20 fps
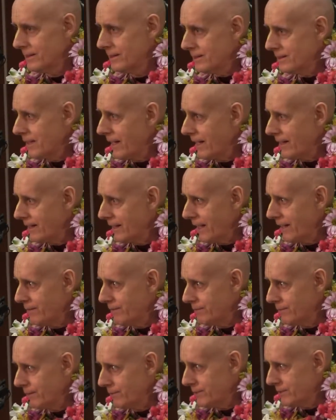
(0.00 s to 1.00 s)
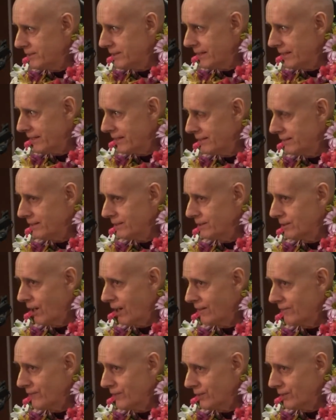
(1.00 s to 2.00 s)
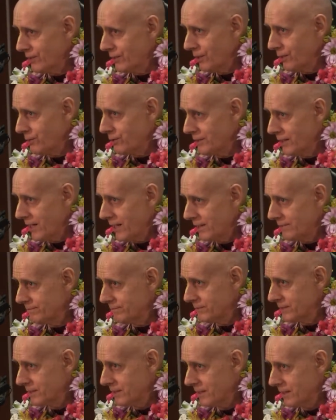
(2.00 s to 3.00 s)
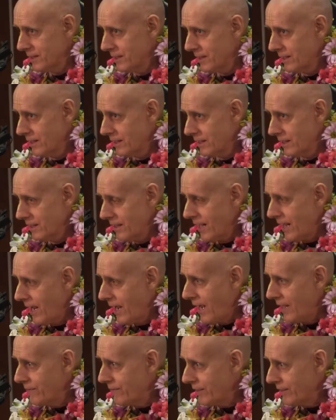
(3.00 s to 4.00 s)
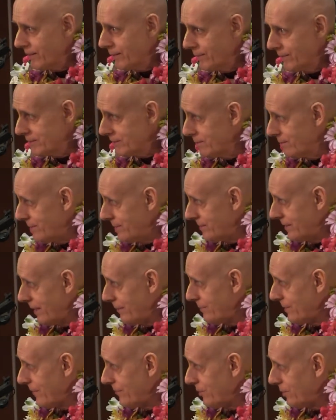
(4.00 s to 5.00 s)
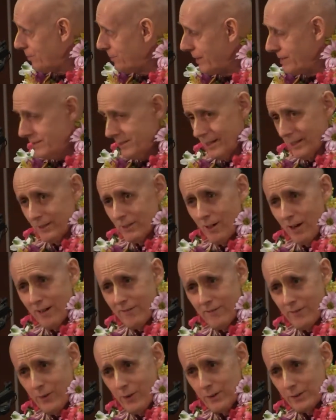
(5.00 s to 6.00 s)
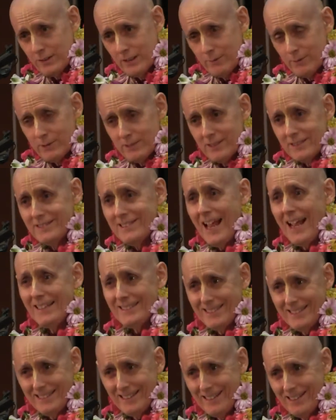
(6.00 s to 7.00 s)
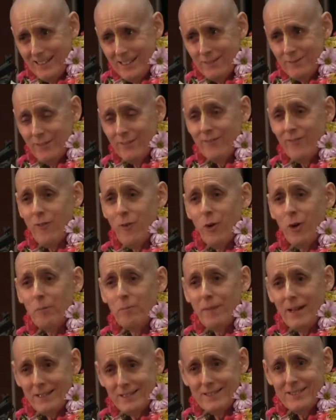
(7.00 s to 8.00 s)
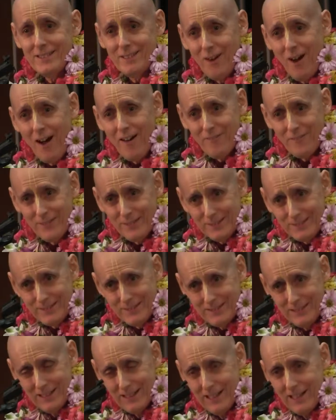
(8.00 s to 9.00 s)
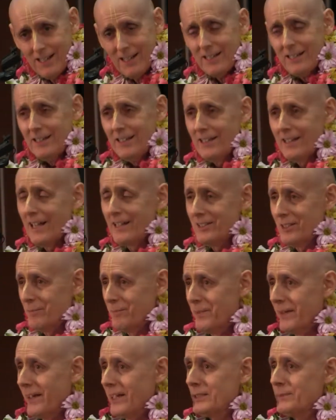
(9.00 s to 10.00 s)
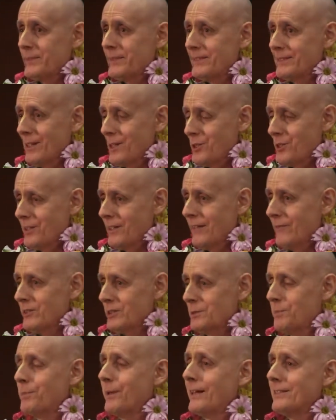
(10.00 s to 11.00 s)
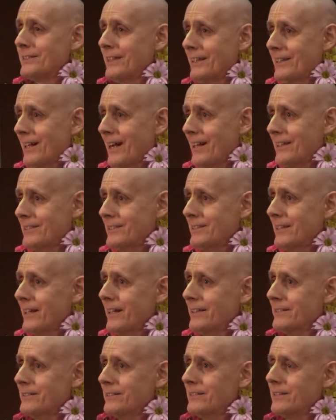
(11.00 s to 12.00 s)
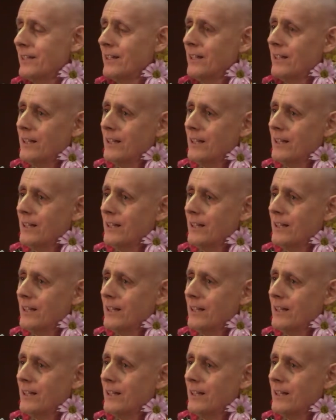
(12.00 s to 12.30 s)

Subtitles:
Just like I'm staying in the Garfield Hotel. I think it must have been named after President Garfield. He was assassinated after 4 months in office. He got the biggest position. He was President of the United States.